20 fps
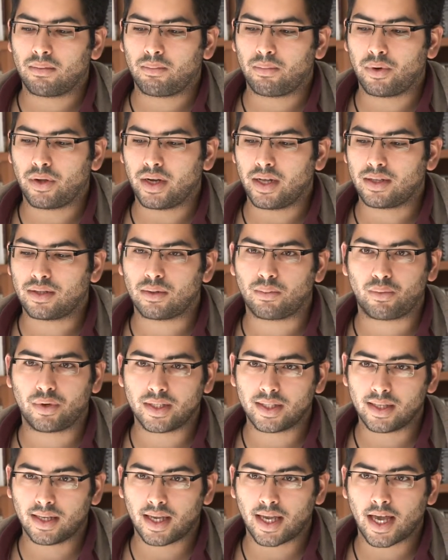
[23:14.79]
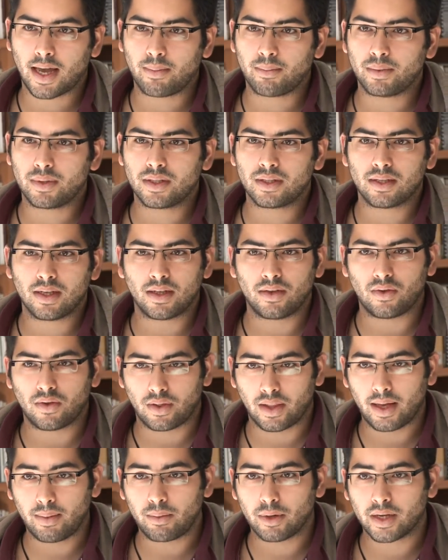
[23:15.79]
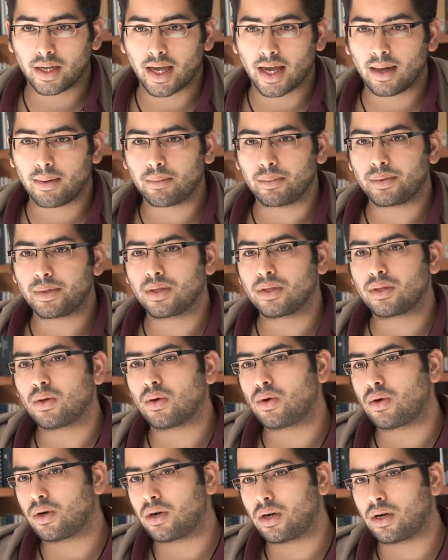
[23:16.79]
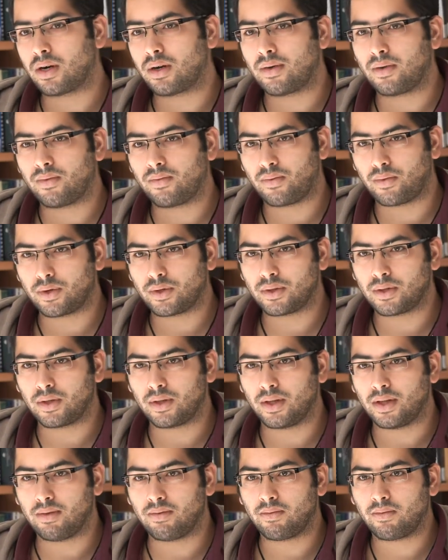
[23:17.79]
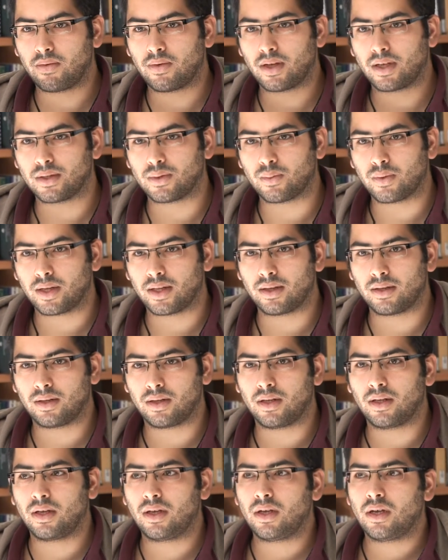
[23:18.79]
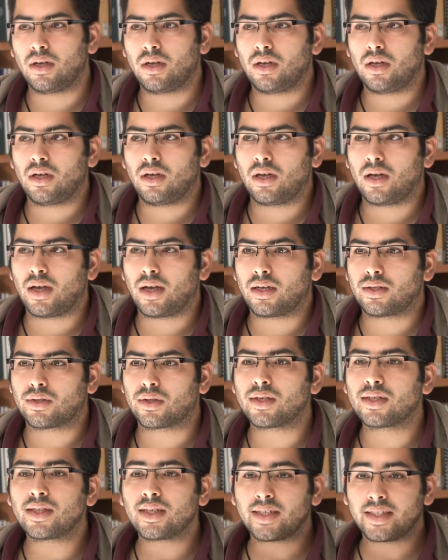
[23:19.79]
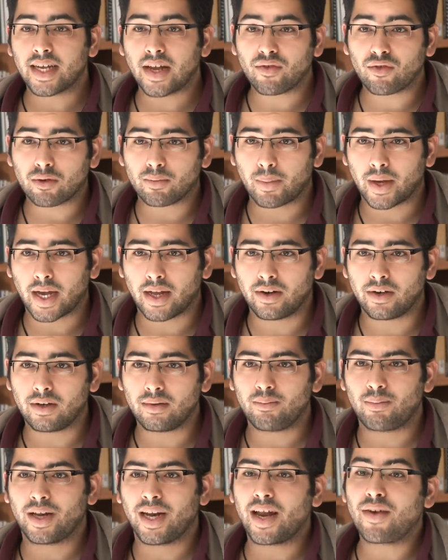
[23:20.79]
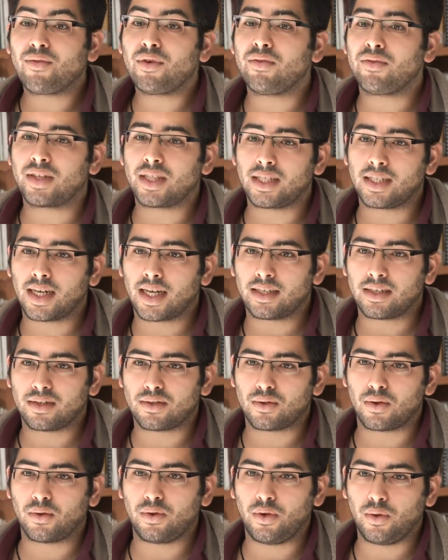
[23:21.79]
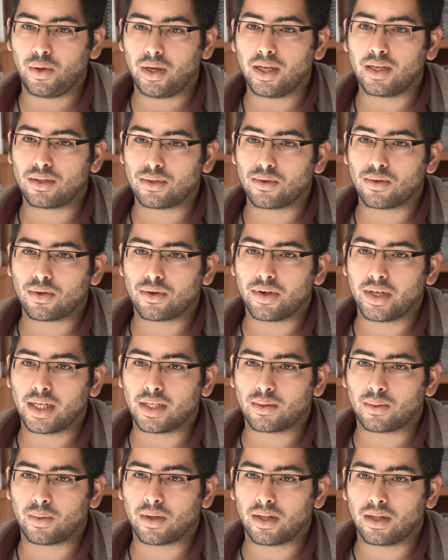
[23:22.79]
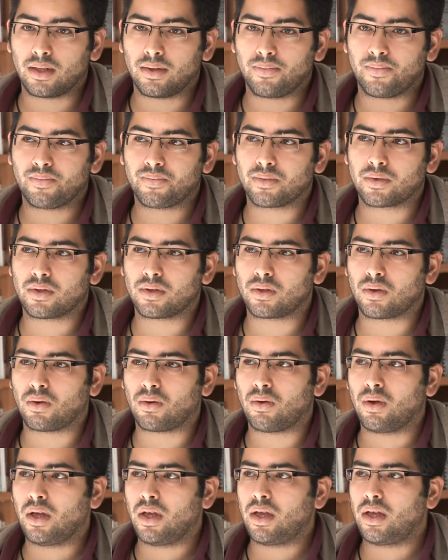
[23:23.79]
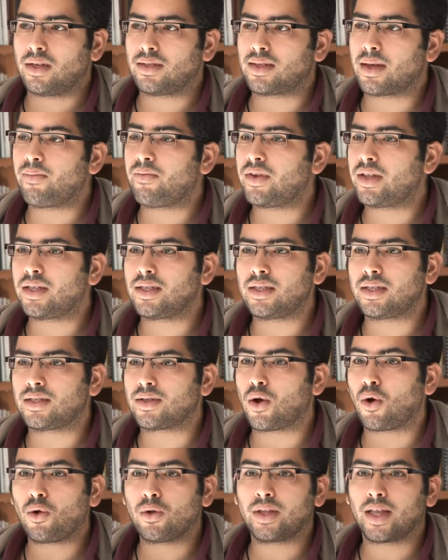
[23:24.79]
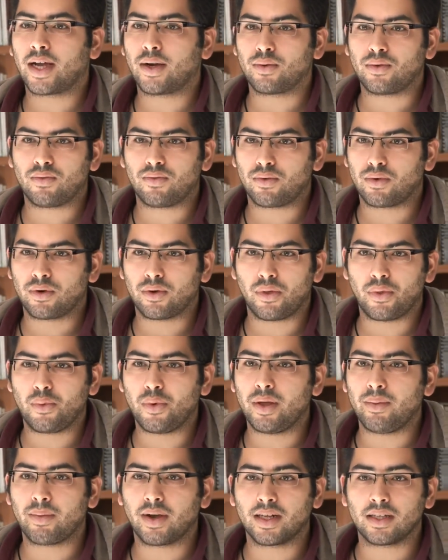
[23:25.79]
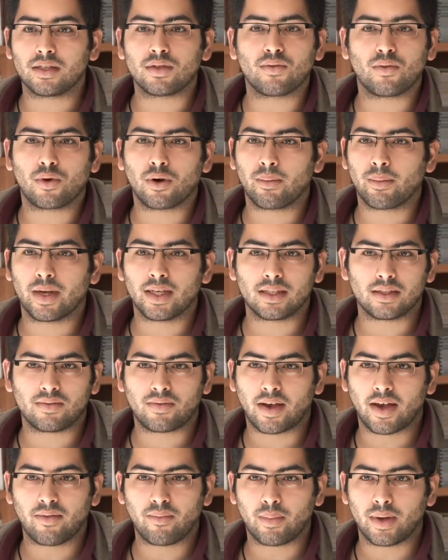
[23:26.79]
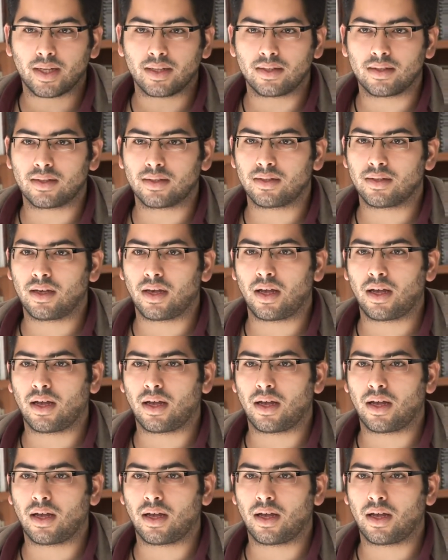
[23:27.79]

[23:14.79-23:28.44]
put into prison camps, into labor camps, or forced to leave as well. So this is the general pattern, but every village has its own unique story as well. So some villages hold out for 3 months, 4 months, 5 months,